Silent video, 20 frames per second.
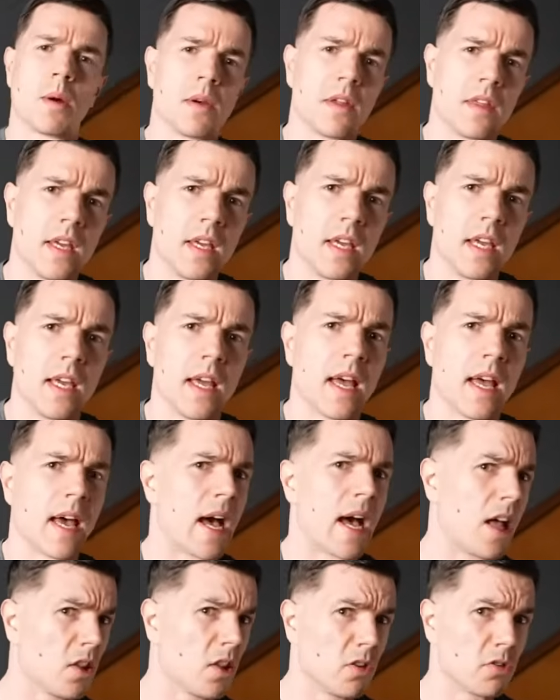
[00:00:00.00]
You're probably thinking,
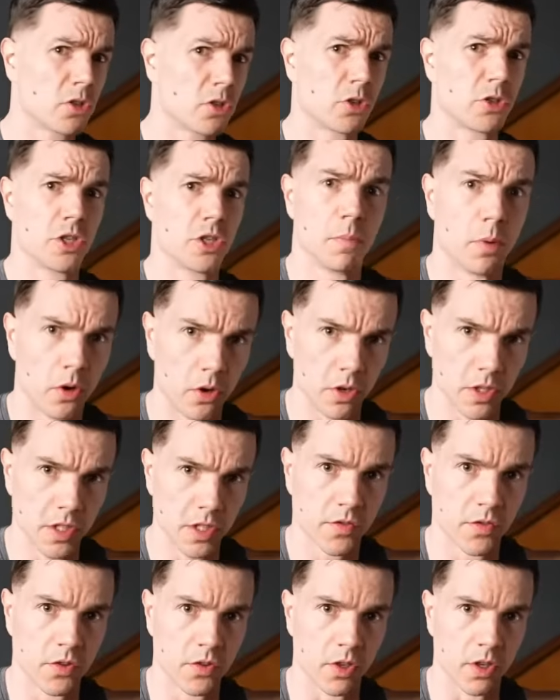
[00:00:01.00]
how long should you
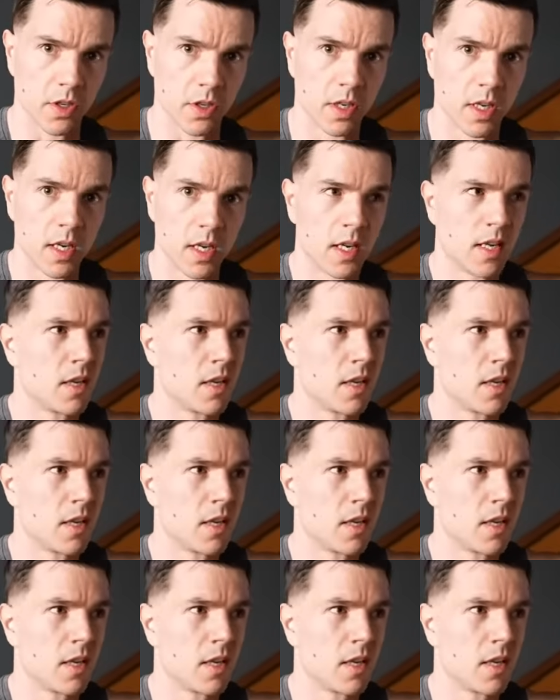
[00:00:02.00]
pause for?